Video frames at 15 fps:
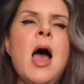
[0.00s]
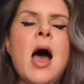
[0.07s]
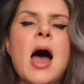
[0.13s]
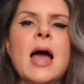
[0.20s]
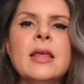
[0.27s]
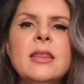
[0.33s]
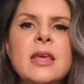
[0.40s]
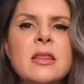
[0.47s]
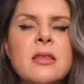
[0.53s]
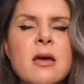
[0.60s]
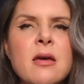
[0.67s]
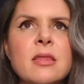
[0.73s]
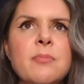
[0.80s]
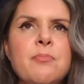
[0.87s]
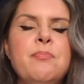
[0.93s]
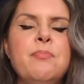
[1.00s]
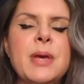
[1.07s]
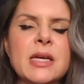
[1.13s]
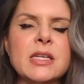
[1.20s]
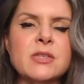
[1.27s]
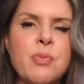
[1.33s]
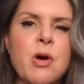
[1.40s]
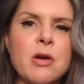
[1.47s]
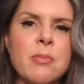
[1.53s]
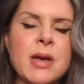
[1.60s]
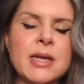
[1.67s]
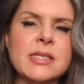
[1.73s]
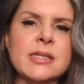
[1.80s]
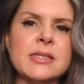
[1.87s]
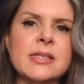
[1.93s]
I think the biggest part of
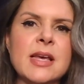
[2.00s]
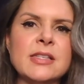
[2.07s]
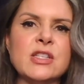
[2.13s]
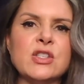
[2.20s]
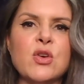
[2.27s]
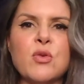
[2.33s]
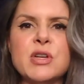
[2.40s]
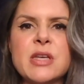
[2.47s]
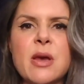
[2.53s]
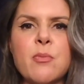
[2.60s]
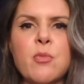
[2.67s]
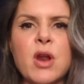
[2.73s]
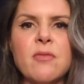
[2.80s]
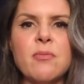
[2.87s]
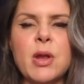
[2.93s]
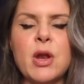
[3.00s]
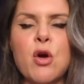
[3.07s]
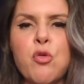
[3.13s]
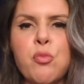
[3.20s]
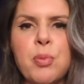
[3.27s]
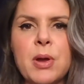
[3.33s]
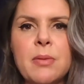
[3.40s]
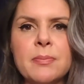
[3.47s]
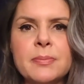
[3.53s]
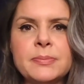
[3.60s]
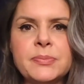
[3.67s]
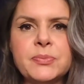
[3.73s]
my success has always come when I've been open.